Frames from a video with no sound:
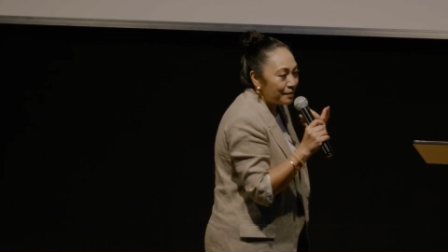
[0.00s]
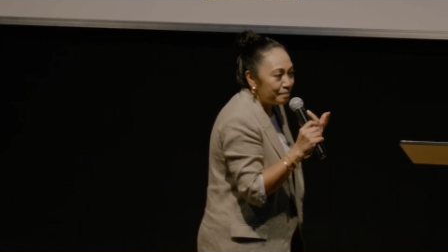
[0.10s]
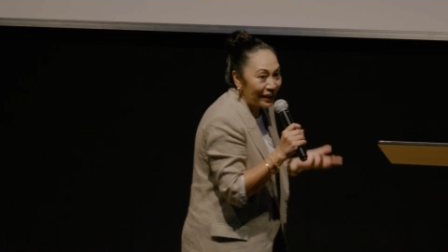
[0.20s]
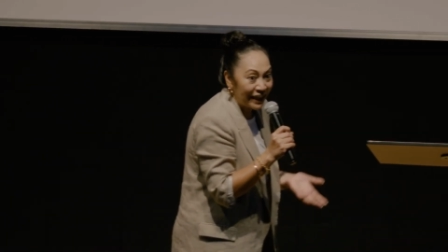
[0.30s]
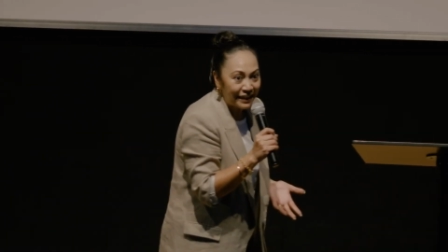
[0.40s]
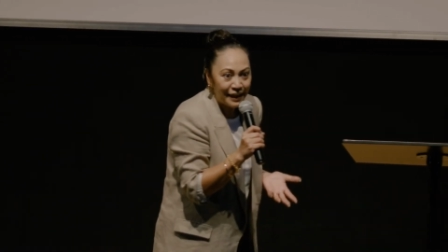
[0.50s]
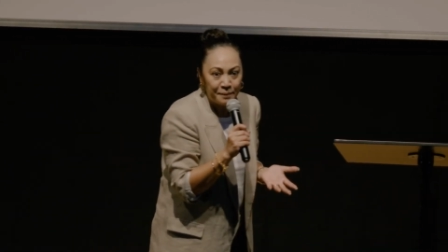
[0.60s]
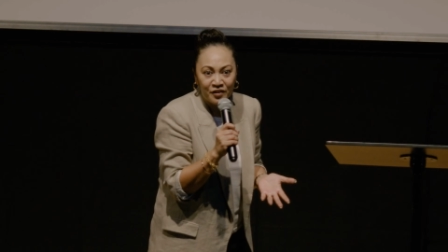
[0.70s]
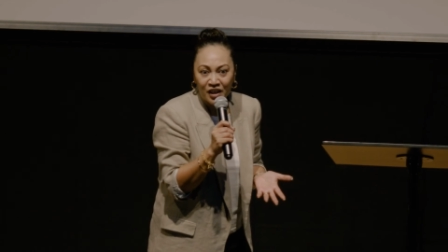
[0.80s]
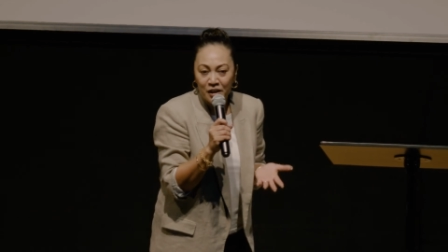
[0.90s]
But at
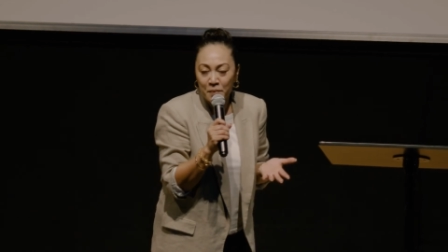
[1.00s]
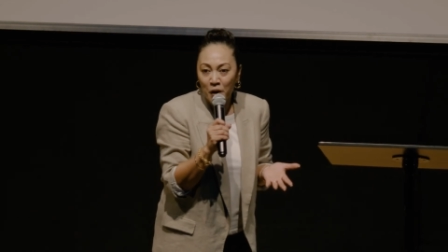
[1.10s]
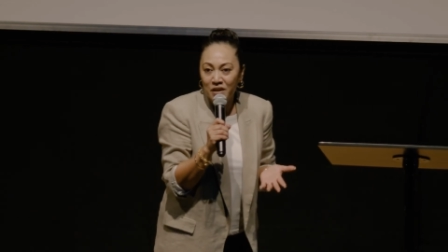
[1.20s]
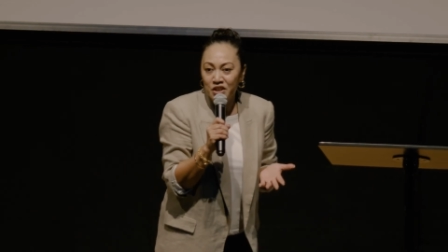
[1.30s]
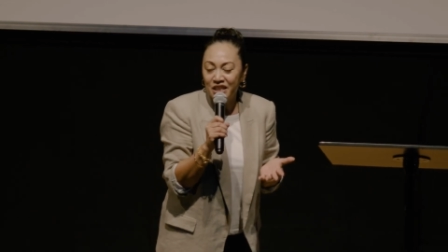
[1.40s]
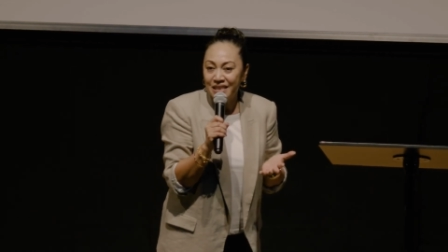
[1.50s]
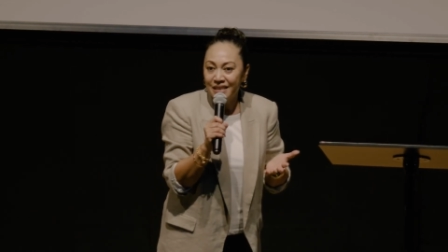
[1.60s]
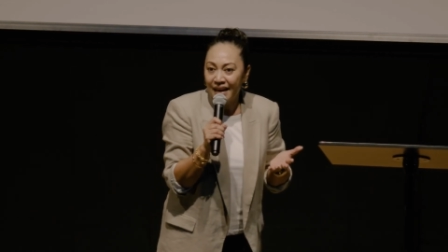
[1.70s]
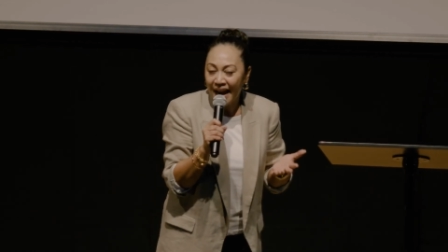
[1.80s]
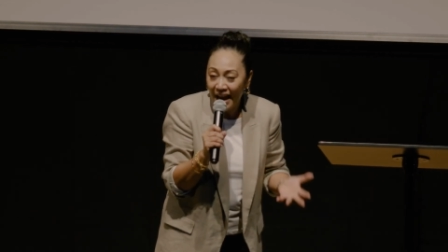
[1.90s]
that very moment, she
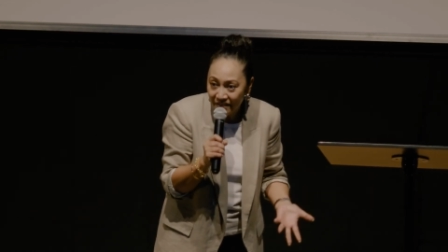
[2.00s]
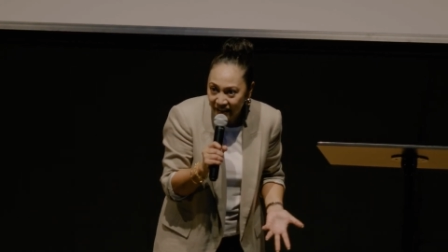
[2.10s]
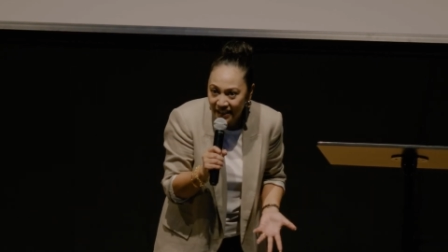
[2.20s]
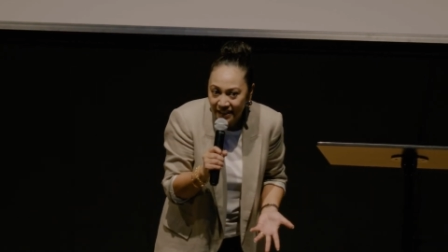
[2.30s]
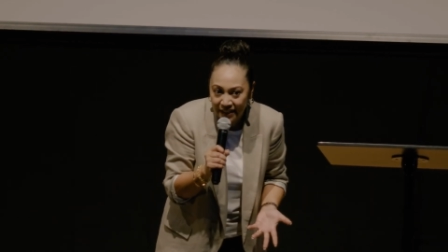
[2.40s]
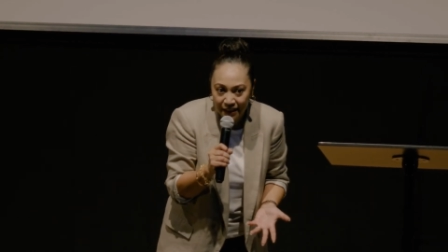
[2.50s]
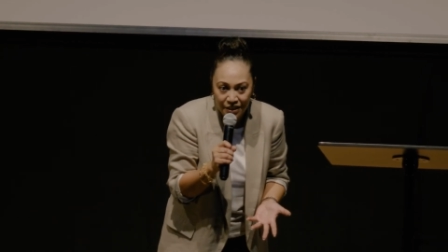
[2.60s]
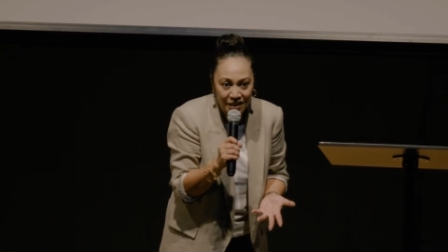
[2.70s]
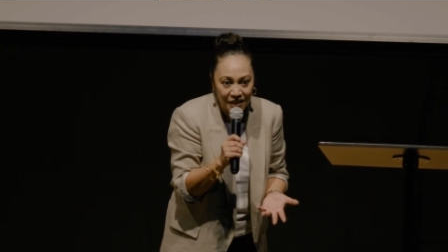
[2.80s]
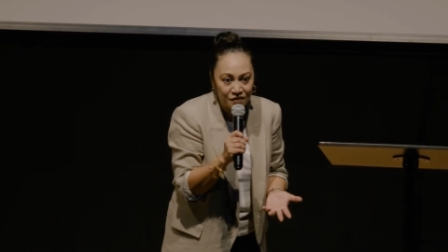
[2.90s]
didn't have anything
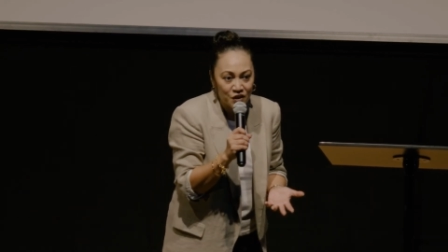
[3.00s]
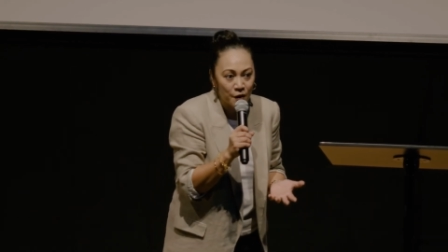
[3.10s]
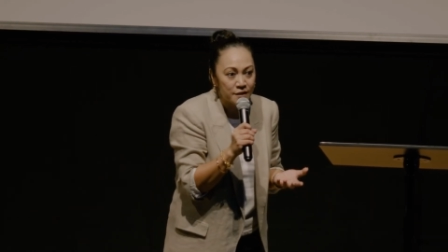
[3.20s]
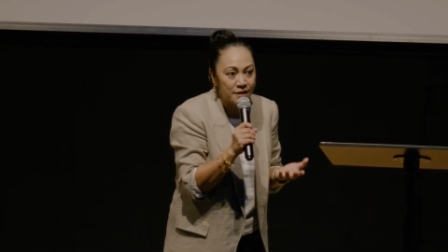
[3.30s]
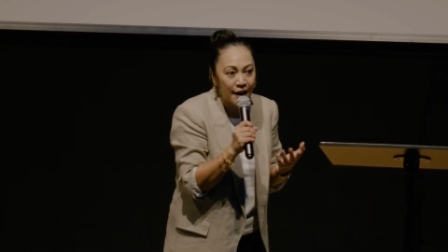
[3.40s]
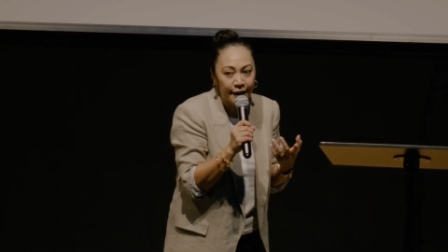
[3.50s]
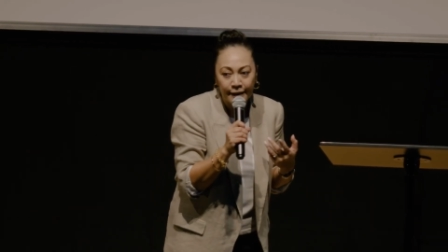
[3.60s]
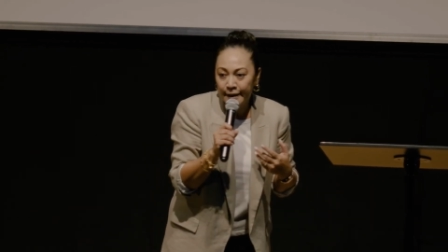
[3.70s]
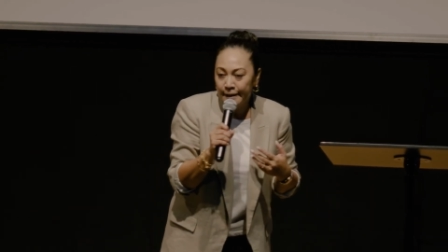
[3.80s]
to give to her son.